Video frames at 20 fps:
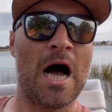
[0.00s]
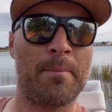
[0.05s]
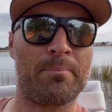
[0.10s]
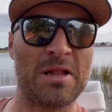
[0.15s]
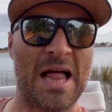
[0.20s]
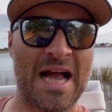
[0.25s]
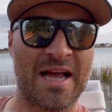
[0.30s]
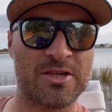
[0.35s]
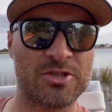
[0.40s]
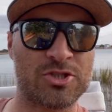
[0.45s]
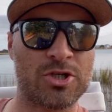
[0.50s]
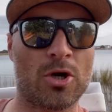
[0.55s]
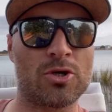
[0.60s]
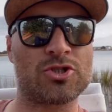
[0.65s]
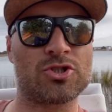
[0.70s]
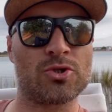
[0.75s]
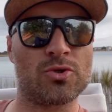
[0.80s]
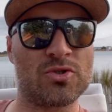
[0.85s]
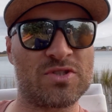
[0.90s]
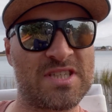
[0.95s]
black and
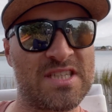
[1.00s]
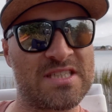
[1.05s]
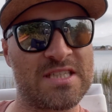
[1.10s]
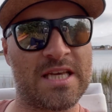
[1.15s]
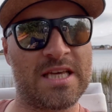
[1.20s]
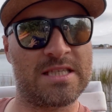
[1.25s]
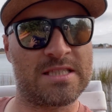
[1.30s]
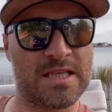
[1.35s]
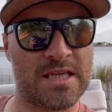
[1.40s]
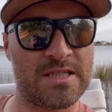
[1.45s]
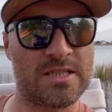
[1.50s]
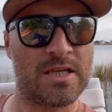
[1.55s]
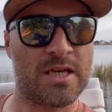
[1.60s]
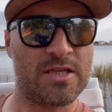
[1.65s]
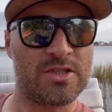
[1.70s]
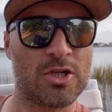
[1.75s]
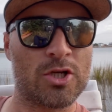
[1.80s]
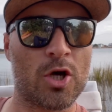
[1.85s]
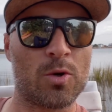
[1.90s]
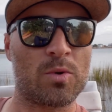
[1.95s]
chartreuse
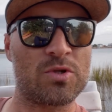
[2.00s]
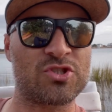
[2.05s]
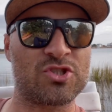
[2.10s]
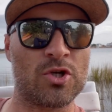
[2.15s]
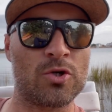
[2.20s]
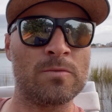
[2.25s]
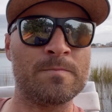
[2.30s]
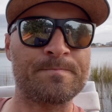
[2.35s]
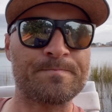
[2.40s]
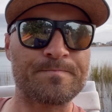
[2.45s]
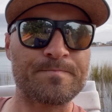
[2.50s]
is a good one too.